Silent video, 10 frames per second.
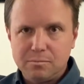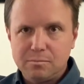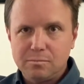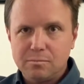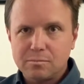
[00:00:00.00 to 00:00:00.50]

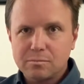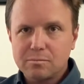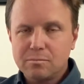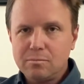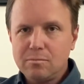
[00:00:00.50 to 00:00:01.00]

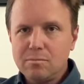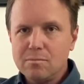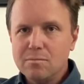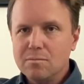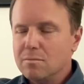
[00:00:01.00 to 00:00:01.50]

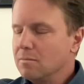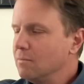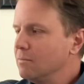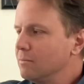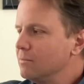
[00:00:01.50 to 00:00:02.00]

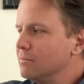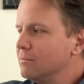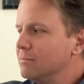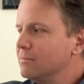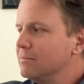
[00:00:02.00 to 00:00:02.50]

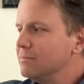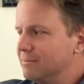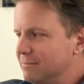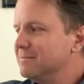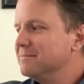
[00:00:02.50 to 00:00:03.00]

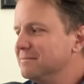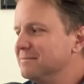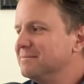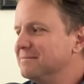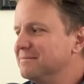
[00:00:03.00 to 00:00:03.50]

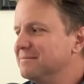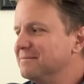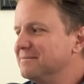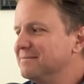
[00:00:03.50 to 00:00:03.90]
The person shown says nothing.